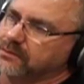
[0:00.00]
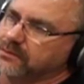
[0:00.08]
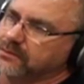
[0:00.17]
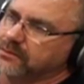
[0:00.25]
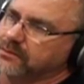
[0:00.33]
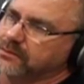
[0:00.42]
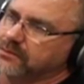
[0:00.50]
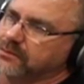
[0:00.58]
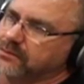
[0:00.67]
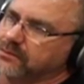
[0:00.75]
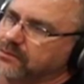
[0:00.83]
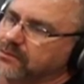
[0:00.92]

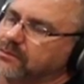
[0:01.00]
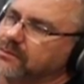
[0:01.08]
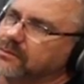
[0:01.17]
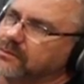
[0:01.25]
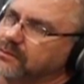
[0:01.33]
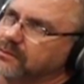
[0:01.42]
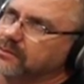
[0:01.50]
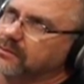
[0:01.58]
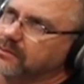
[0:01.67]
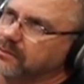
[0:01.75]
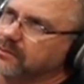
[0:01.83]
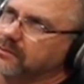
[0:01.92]

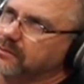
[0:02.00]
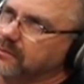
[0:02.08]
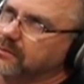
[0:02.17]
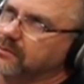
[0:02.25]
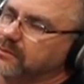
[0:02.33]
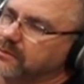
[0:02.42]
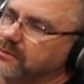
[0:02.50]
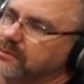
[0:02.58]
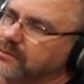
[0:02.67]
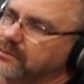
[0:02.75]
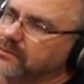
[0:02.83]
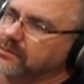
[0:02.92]

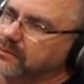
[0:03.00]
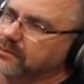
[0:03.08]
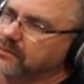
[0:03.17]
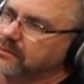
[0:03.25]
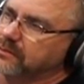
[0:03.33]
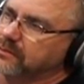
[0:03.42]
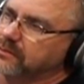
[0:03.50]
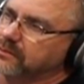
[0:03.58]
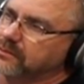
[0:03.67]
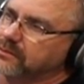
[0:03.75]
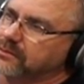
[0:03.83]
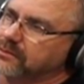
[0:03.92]

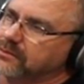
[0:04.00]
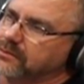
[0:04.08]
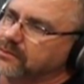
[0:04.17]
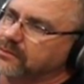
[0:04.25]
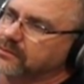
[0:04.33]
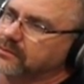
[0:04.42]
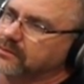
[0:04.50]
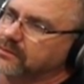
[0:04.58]
No words are spoken by the person on screen.